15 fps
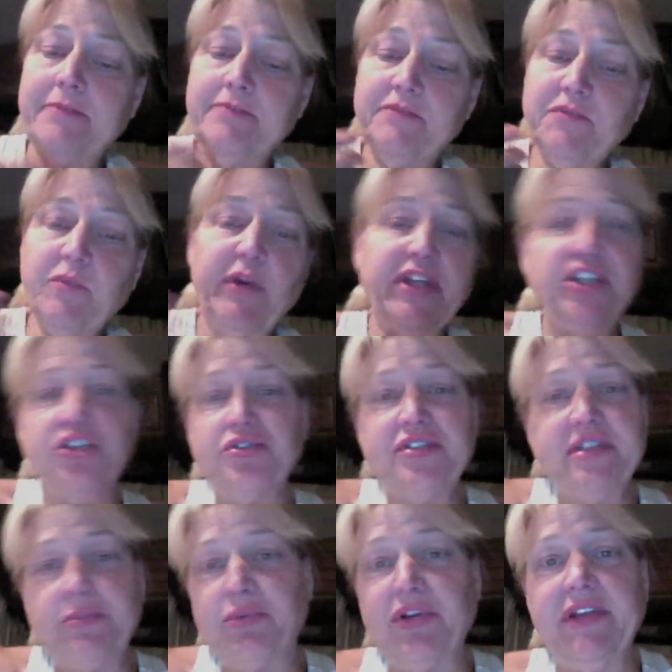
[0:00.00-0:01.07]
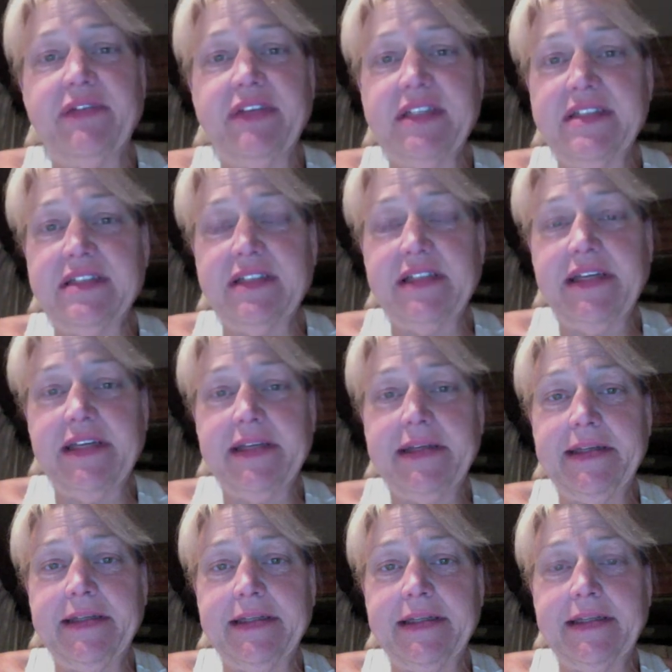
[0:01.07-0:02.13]
we had used it
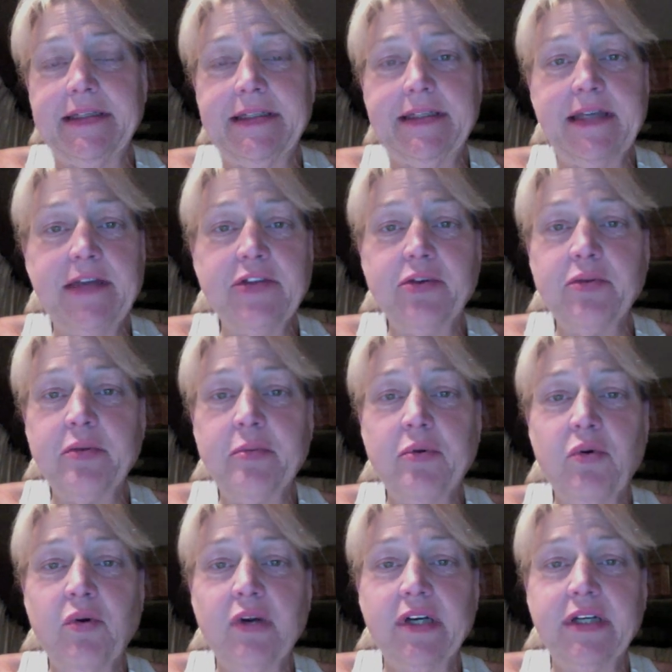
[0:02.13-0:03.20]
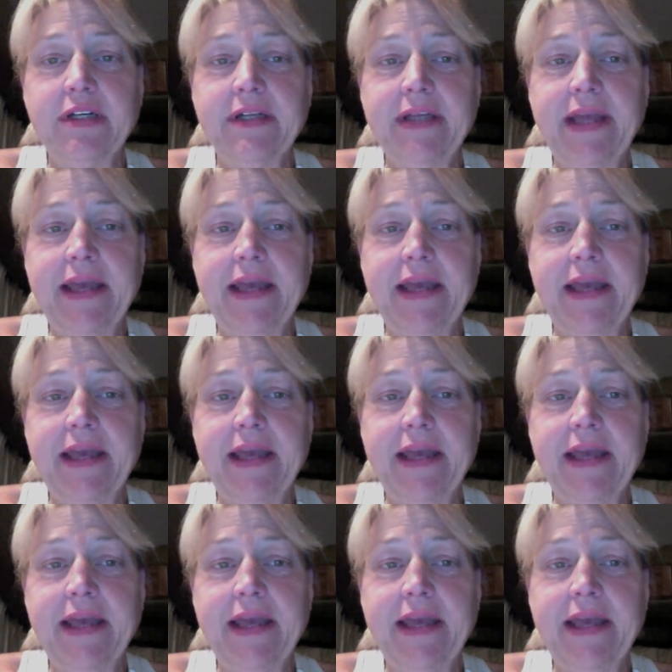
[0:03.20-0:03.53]
previously in another report,